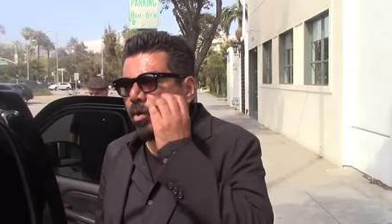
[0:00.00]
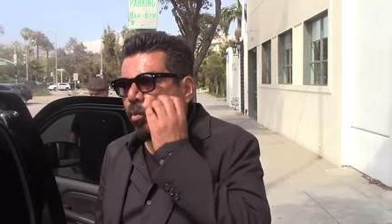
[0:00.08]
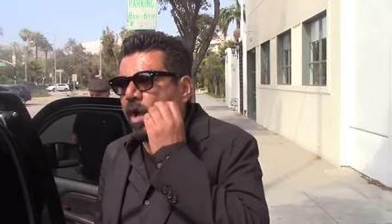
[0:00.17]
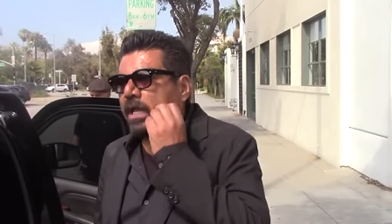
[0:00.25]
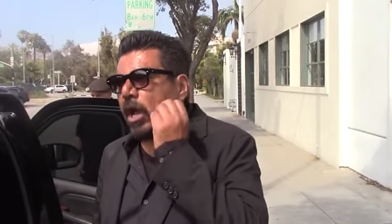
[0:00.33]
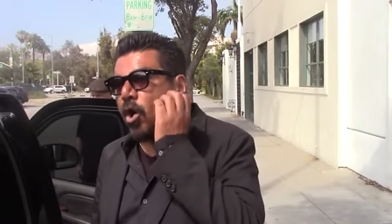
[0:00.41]

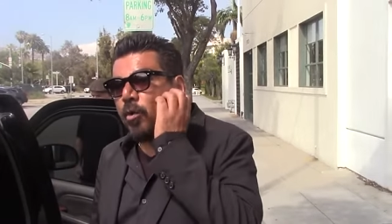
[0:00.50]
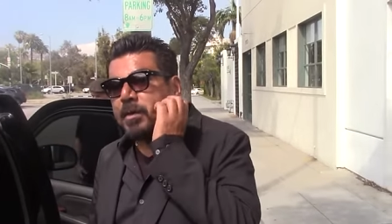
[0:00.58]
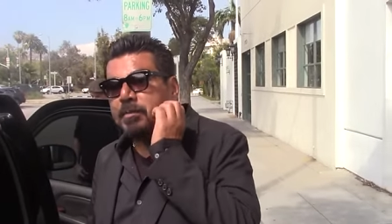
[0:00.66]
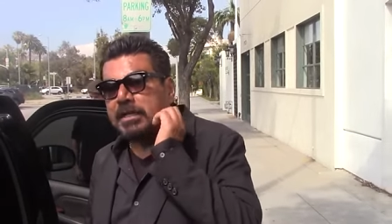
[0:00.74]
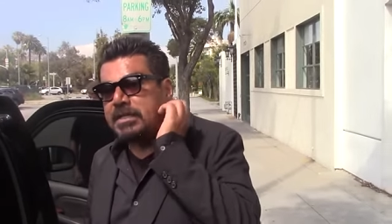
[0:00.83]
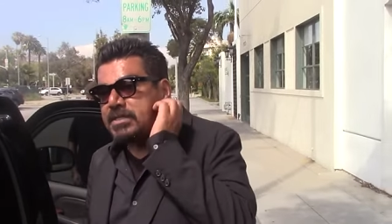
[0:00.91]
For well, I hope he
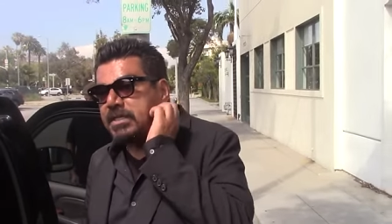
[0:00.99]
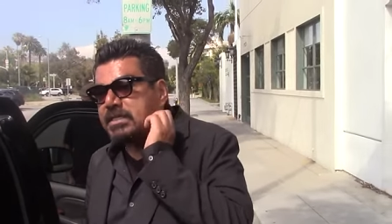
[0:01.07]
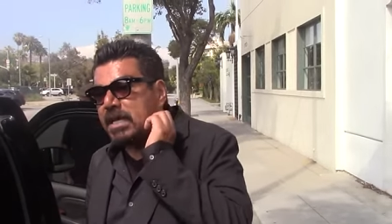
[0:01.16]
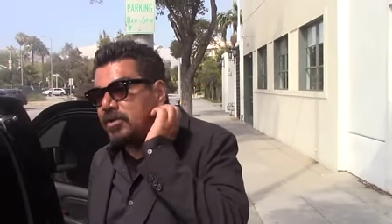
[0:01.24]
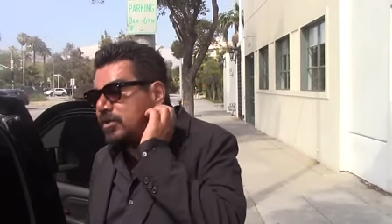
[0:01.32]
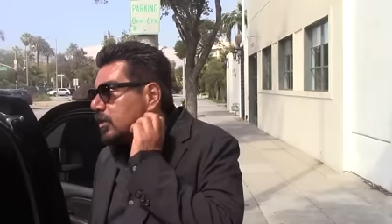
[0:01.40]
believes it, because
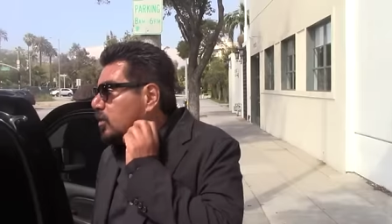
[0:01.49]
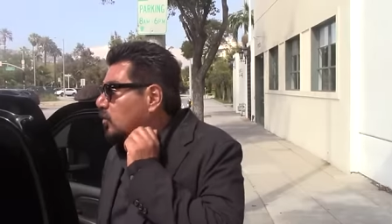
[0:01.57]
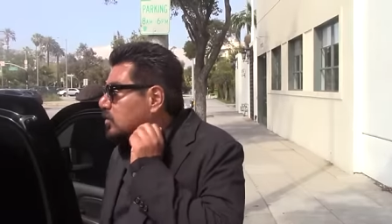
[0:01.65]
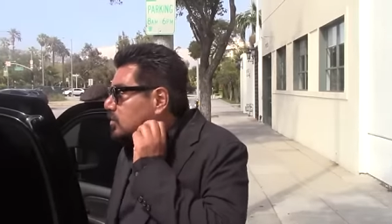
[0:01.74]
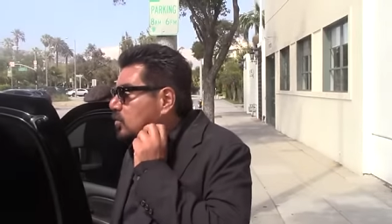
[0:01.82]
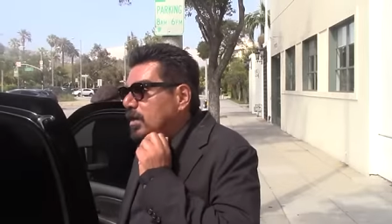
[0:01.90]
I don't think you
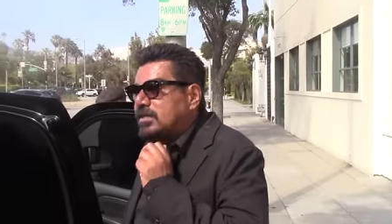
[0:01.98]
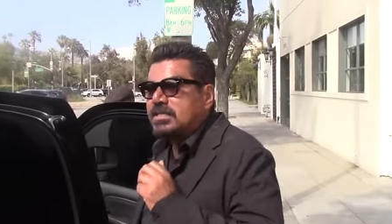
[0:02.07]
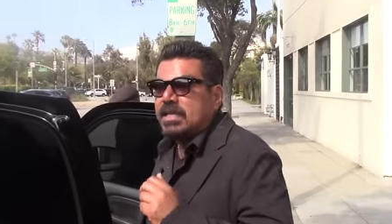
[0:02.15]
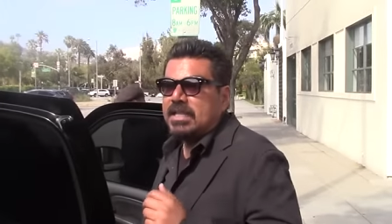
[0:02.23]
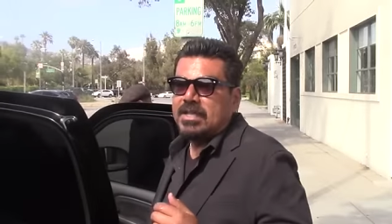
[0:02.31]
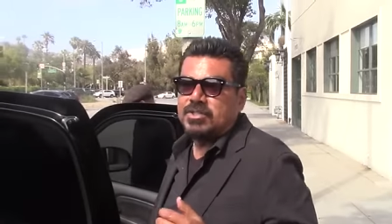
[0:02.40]
would just want to
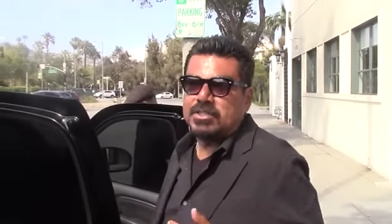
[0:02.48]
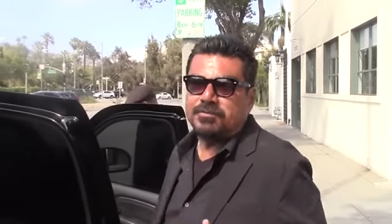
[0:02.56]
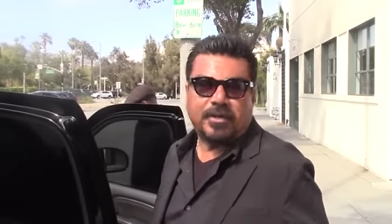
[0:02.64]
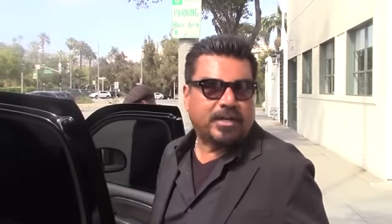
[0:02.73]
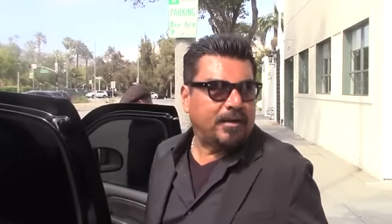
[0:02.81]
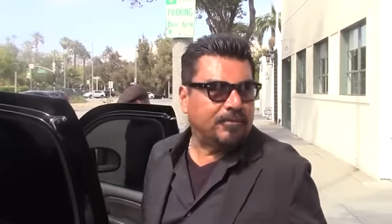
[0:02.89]
say that just
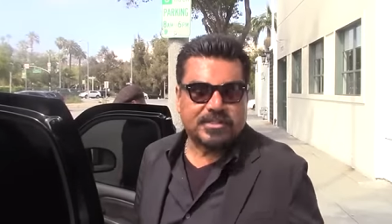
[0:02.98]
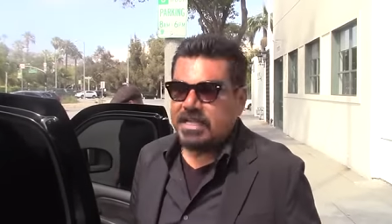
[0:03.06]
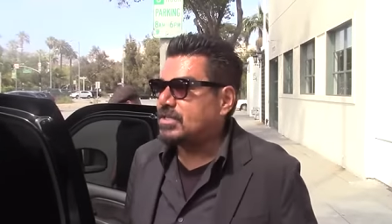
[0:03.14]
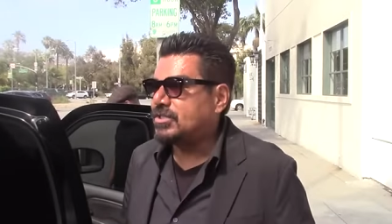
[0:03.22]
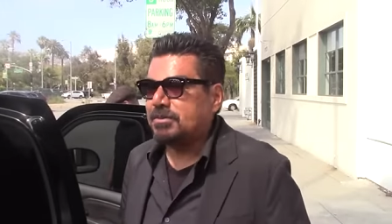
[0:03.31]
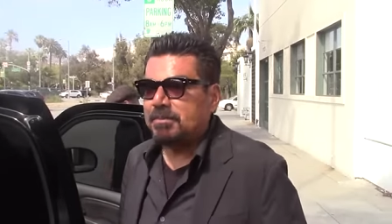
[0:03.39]
for
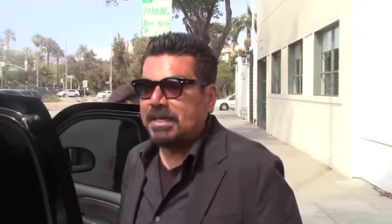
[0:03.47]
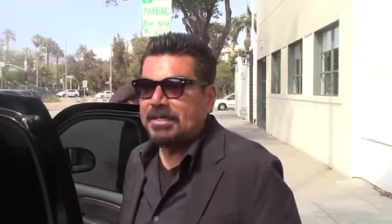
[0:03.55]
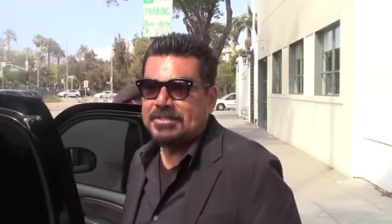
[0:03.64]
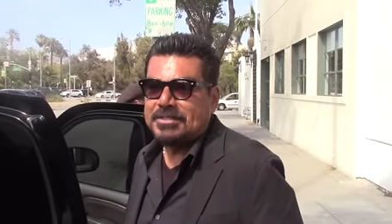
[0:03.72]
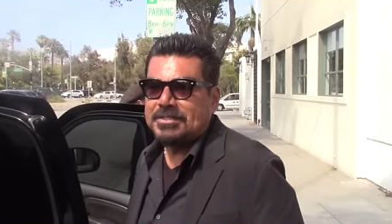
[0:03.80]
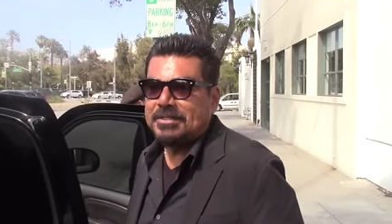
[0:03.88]
conversation,
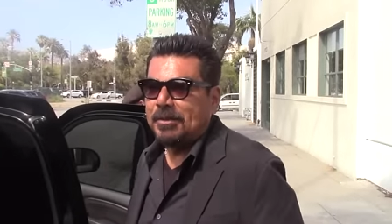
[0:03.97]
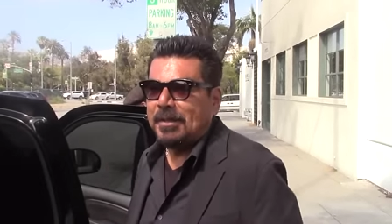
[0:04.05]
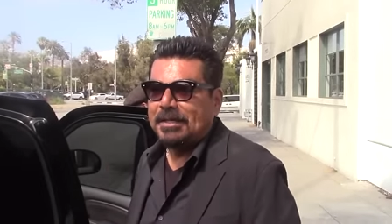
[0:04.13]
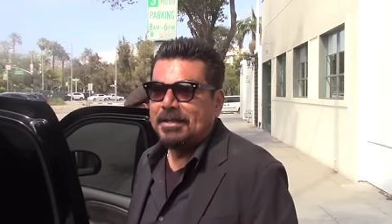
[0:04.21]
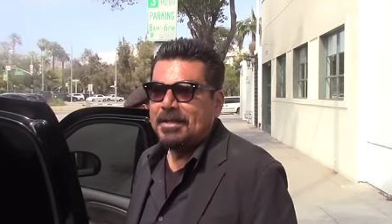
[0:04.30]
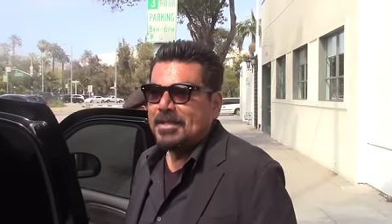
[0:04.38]
man. Just, I
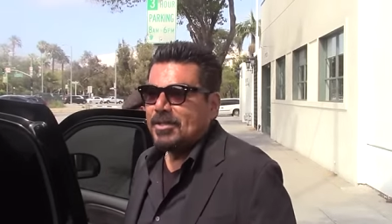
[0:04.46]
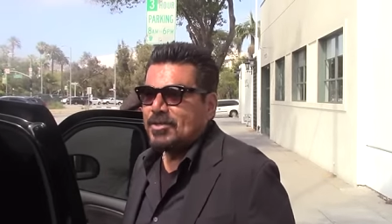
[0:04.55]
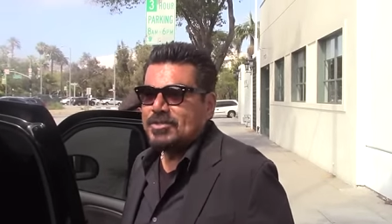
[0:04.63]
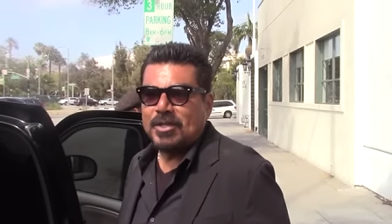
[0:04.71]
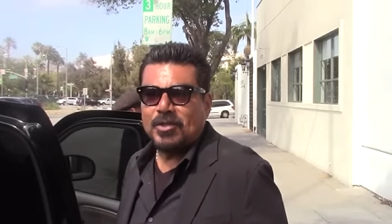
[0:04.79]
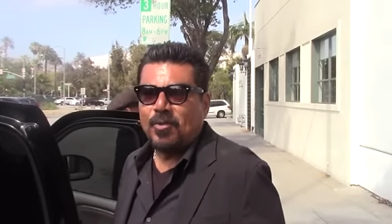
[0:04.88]
mean,
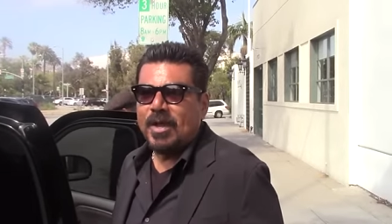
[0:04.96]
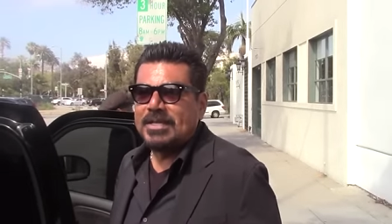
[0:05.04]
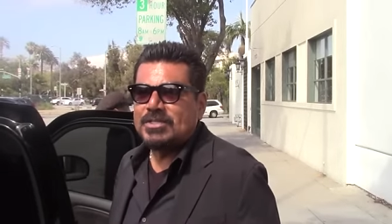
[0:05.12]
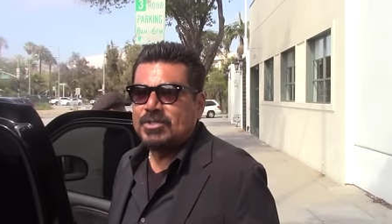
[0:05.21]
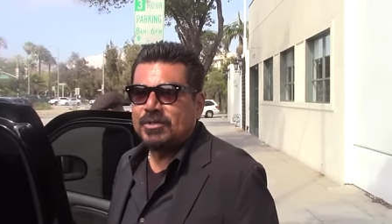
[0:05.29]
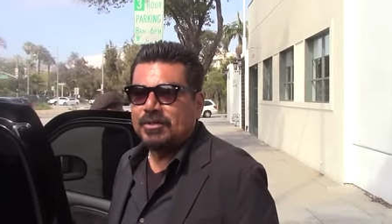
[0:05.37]
there's other
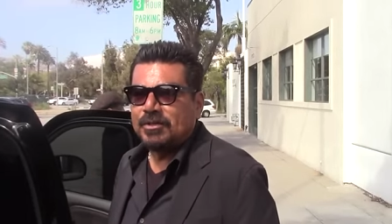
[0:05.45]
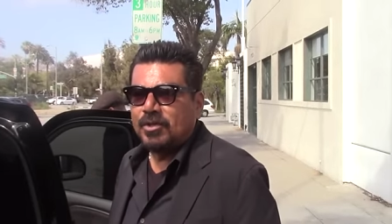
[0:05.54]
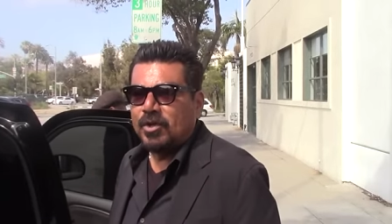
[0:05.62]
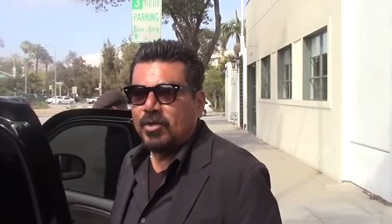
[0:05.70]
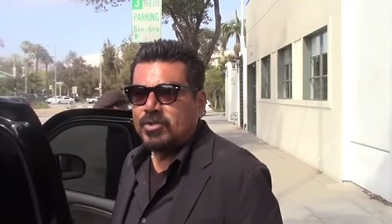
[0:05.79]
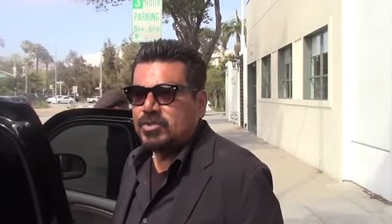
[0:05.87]
ways to,
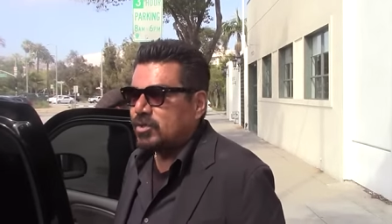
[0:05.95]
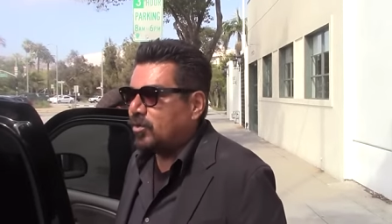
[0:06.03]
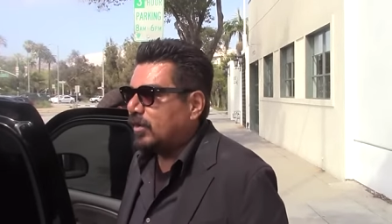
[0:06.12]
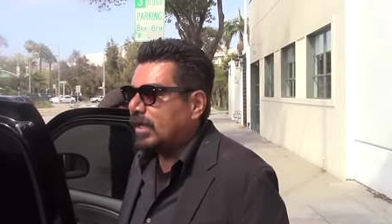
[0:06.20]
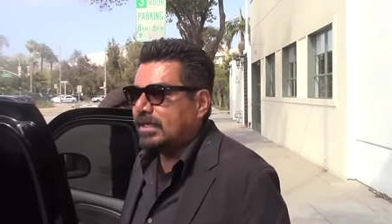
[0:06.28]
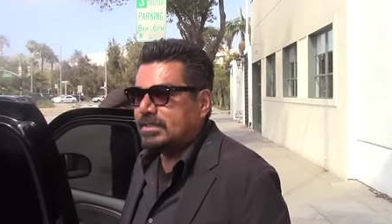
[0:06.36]
you know, to
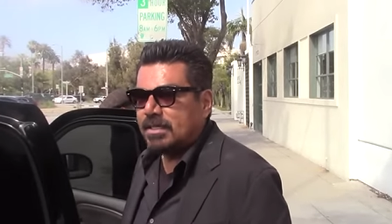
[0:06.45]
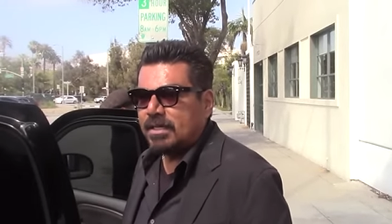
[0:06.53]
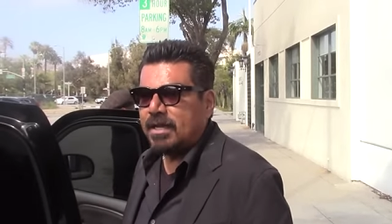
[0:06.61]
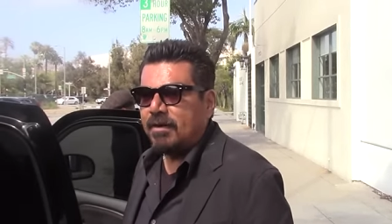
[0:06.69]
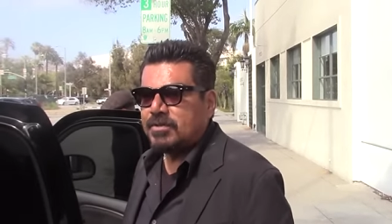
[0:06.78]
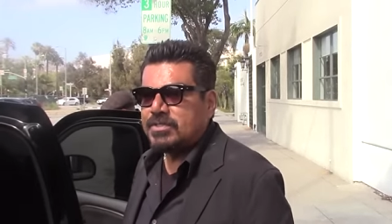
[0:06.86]
create uh,
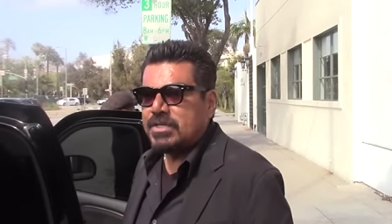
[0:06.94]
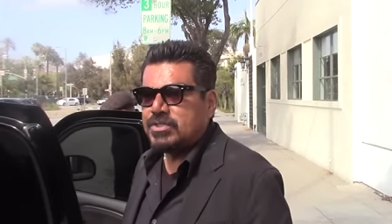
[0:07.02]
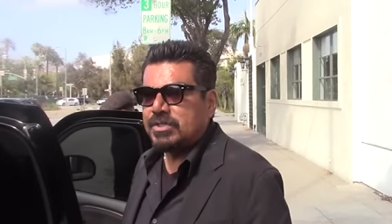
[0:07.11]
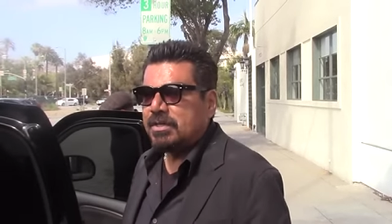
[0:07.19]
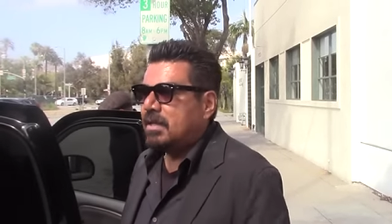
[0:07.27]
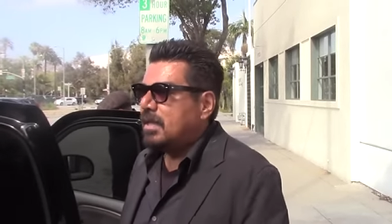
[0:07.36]
conversation.